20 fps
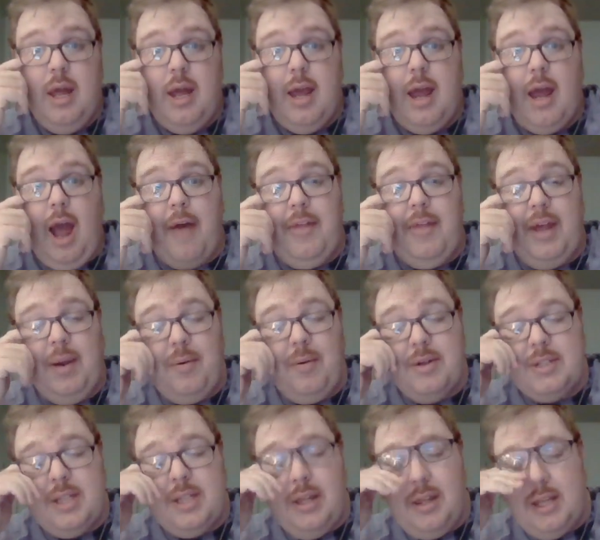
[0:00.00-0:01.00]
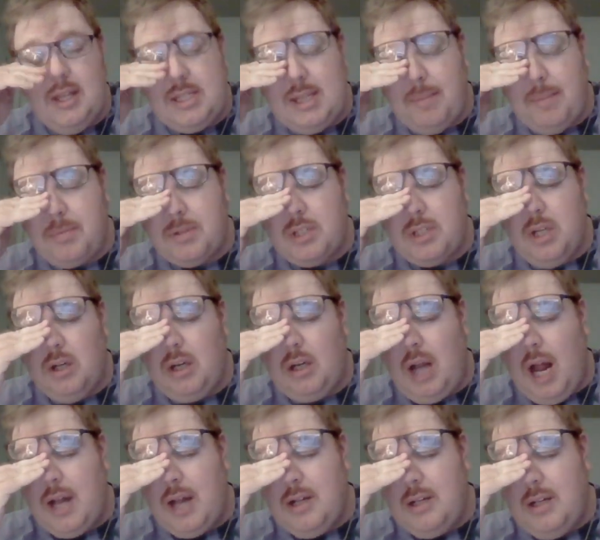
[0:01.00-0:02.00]
I think it was in this episode.
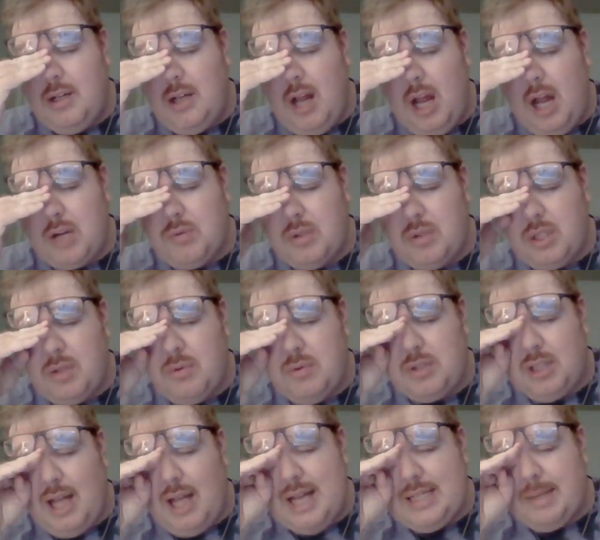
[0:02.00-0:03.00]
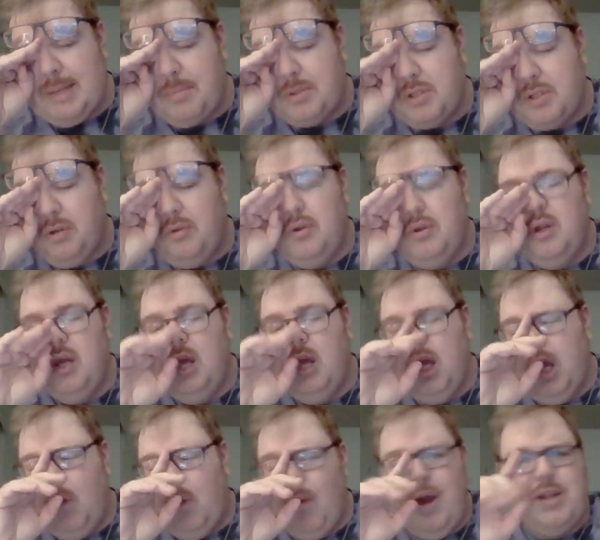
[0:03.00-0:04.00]
I actually it was last episode.
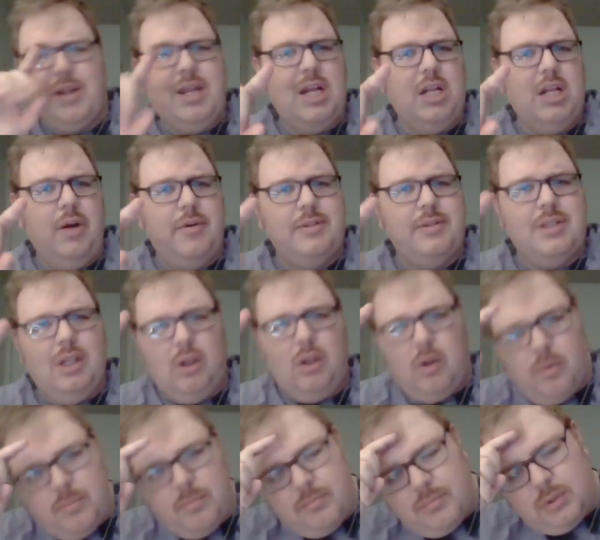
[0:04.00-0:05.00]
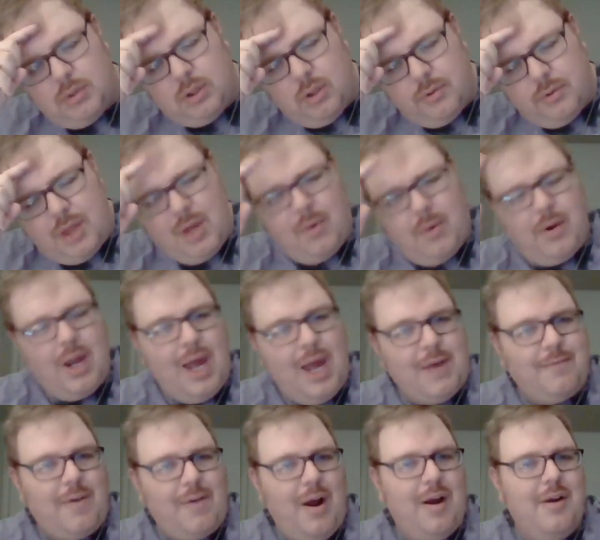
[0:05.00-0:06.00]
Well, I did notice the little little thing where he
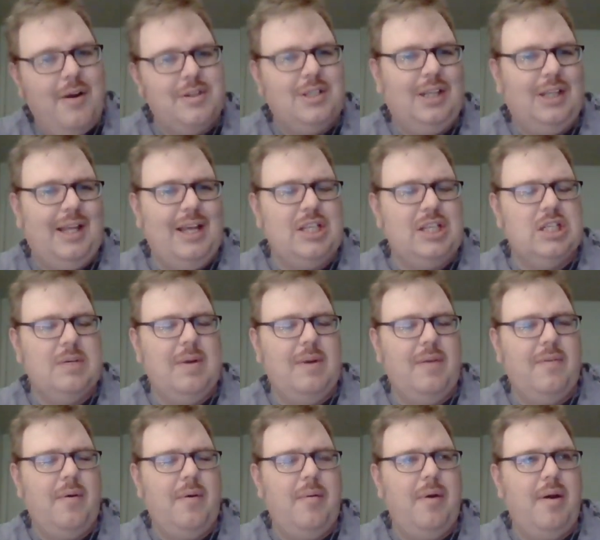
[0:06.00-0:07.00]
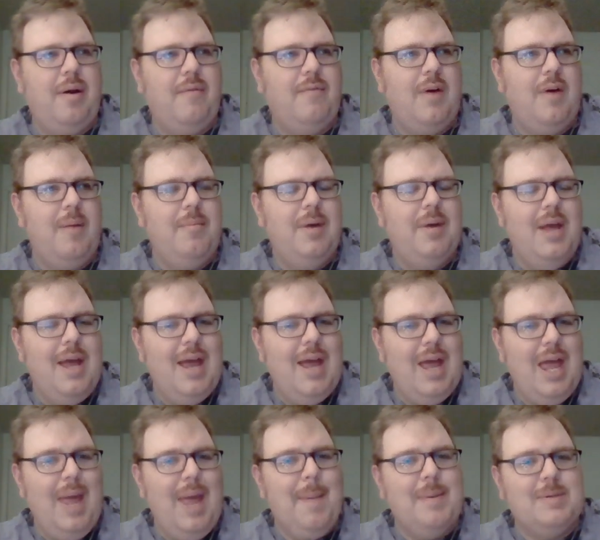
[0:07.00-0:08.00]
had fires laser beam from from.
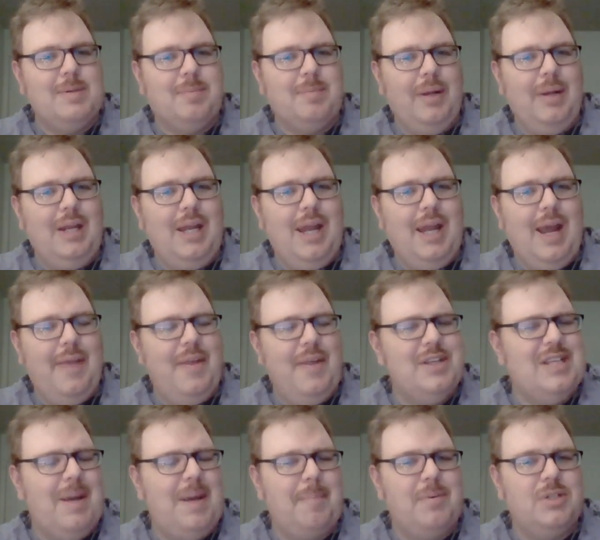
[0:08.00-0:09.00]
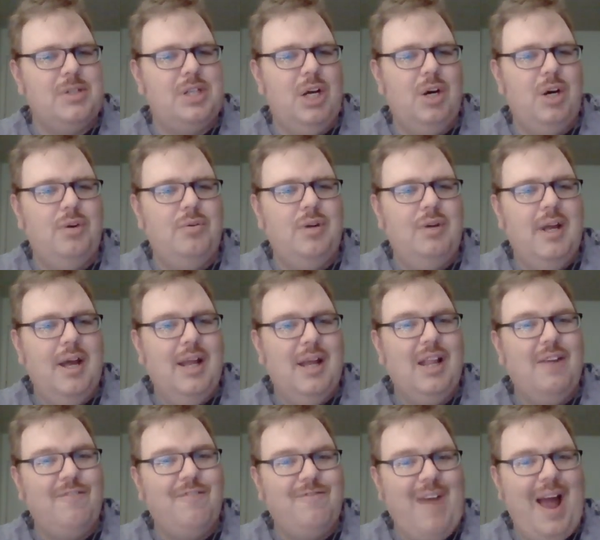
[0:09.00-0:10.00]
It was blinking. In this episode,
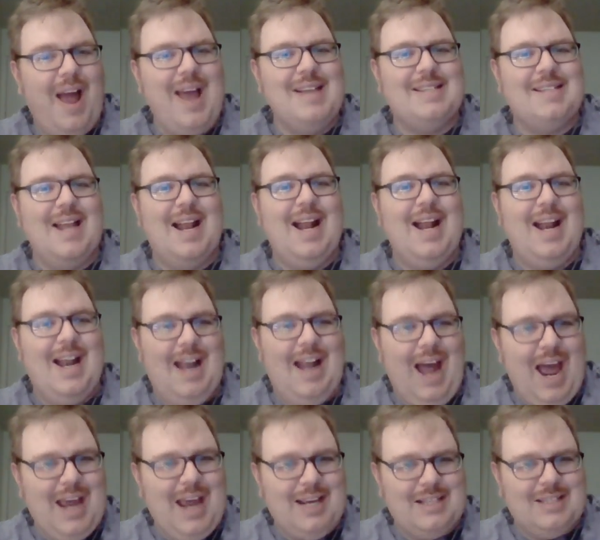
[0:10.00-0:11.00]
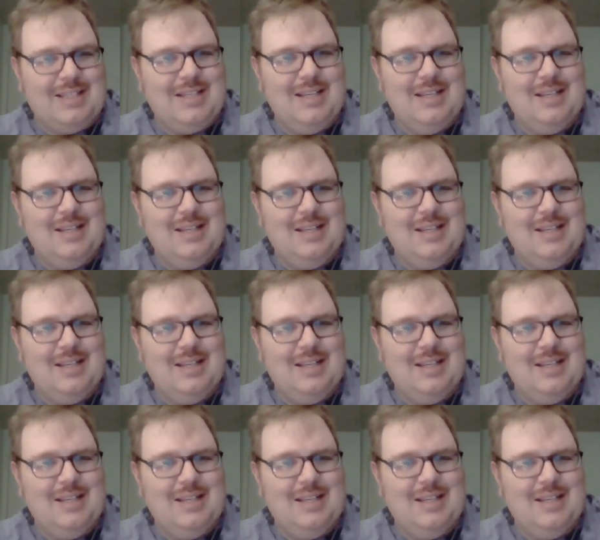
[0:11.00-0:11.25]
the fire is at night,